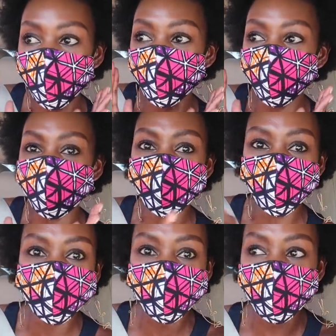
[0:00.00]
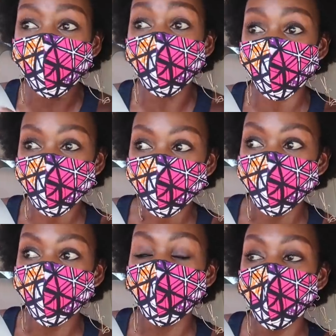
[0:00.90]
but i was so scared i
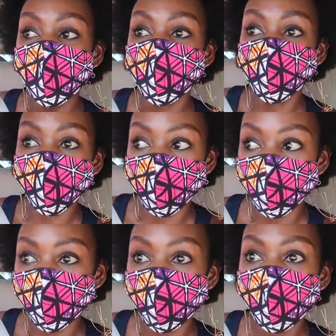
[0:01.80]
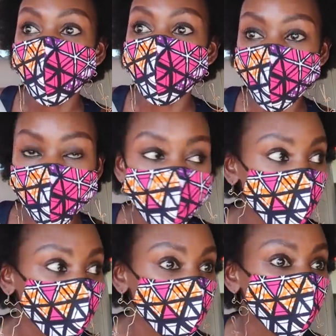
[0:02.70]
actually really freaked
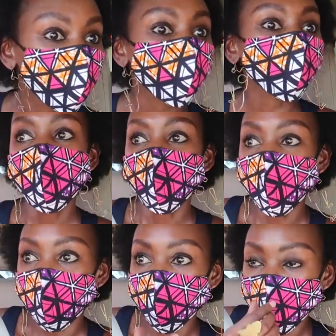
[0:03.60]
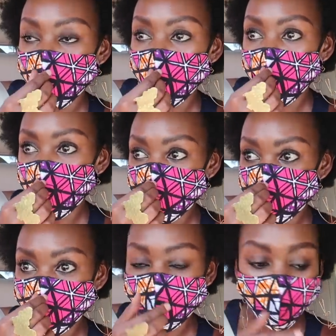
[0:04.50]
out yeah so
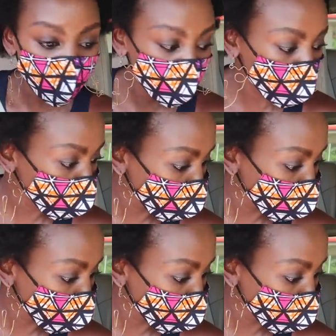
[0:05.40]
um i've just